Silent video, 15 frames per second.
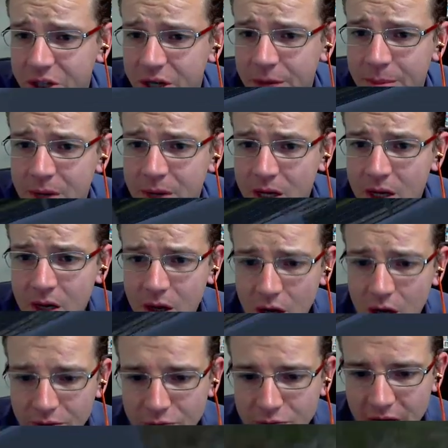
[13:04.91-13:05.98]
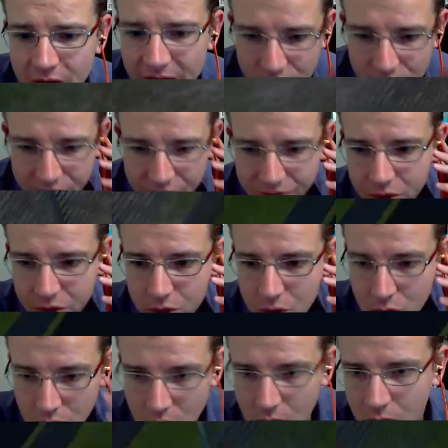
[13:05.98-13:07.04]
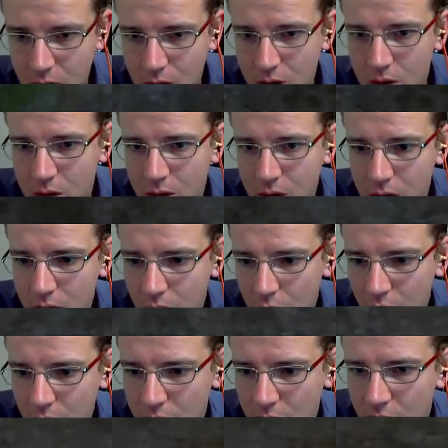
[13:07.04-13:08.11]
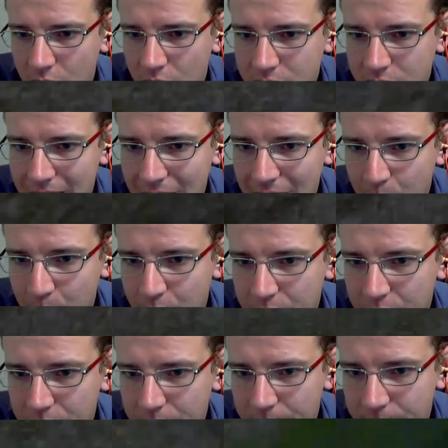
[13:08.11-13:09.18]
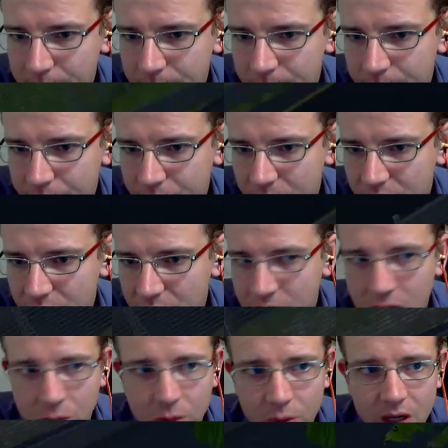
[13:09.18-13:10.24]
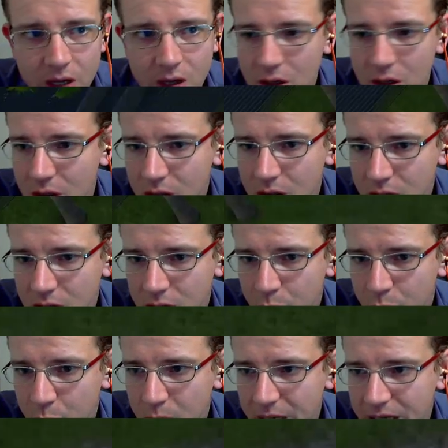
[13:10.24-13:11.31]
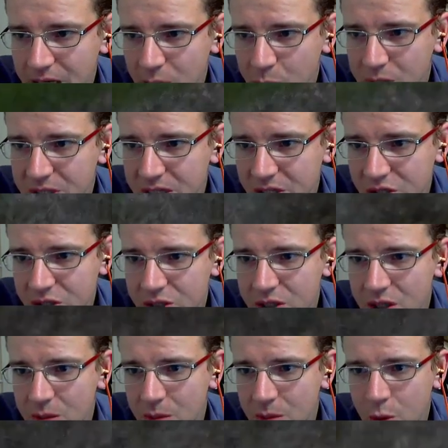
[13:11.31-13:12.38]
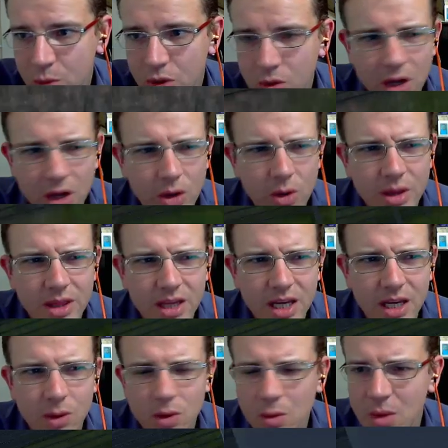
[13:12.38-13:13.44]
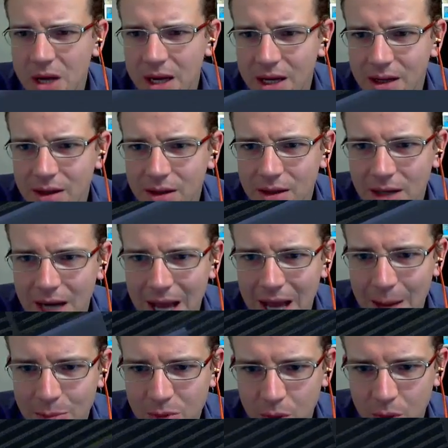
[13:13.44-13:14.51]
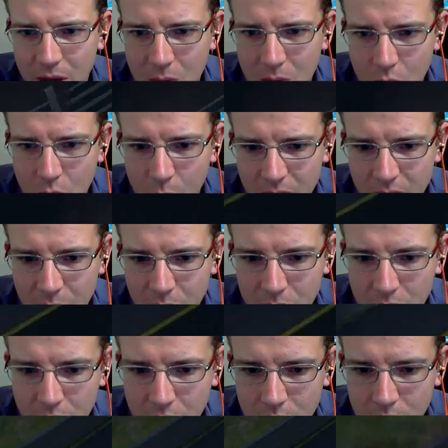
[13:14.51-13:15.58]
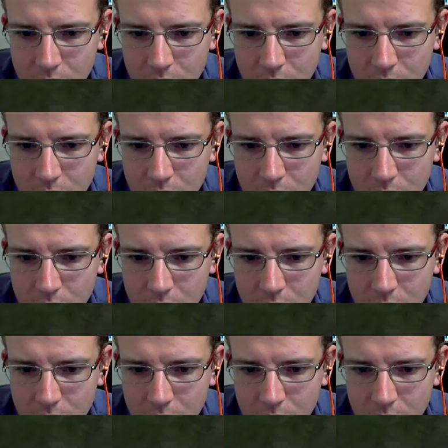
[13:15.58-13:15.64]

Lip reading: time I've run out of fuel on the last lap. And we are bleeding positions at the moment, although I think we're being lapped by more people.